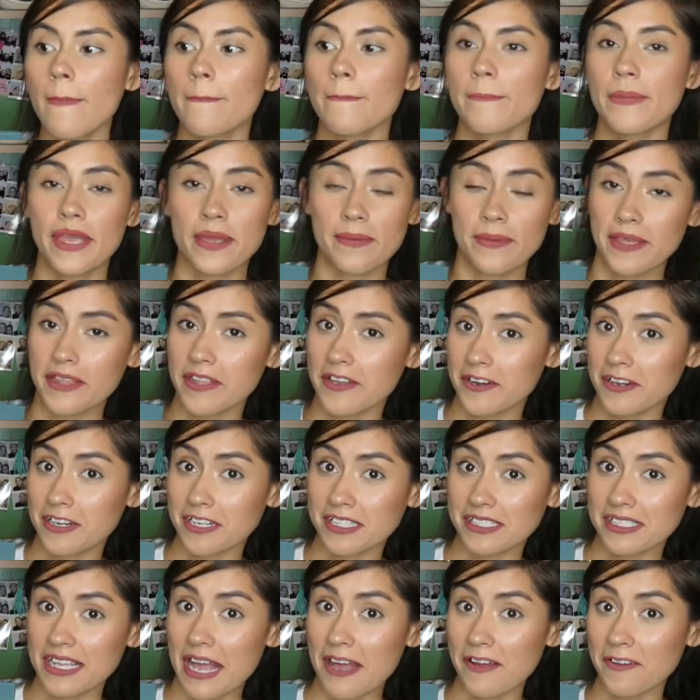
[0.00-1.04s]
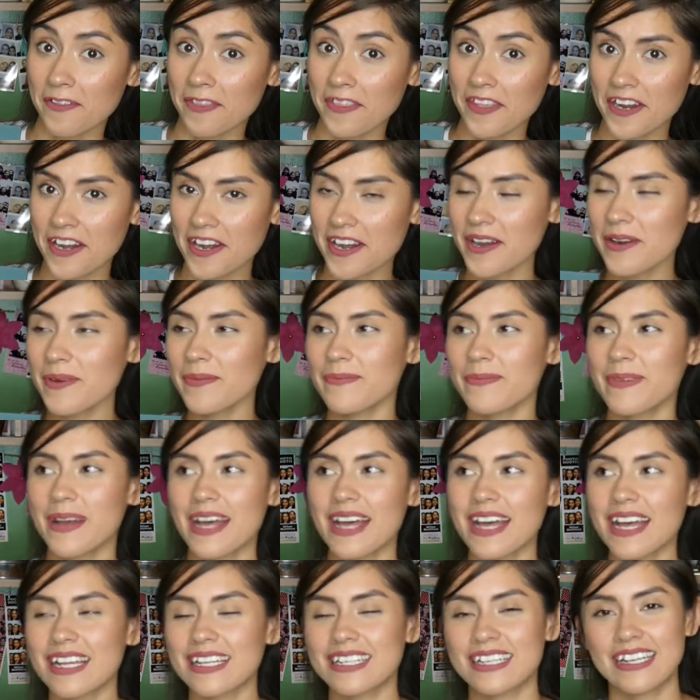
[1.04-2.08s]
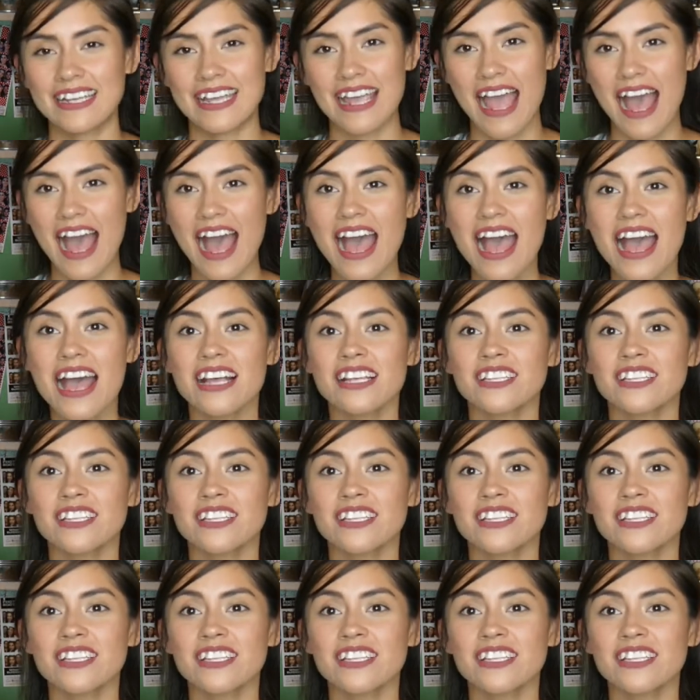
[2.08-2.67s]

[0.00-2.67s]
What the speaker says: Maybe there is out there, but yeah.